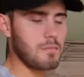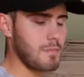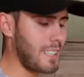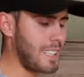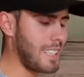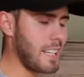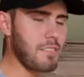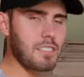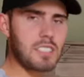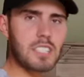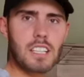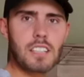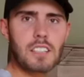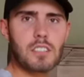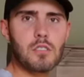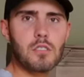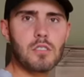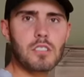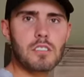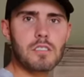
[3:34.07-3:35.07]
Never turned the
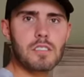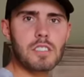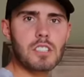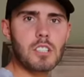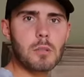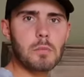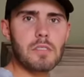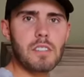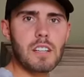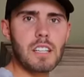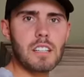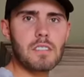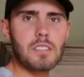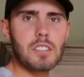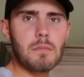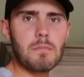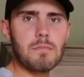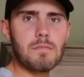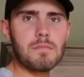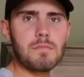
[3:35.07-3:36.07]
corner of the top of any of
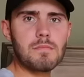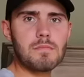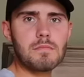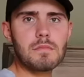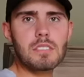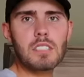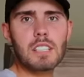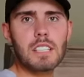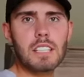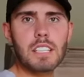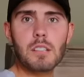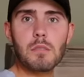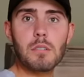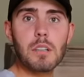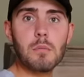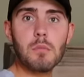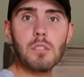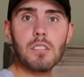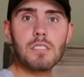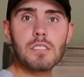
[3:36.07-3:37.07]
them. So I didn't know where I
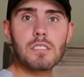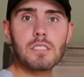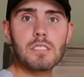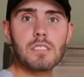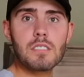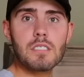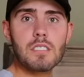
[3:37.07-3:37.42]
was.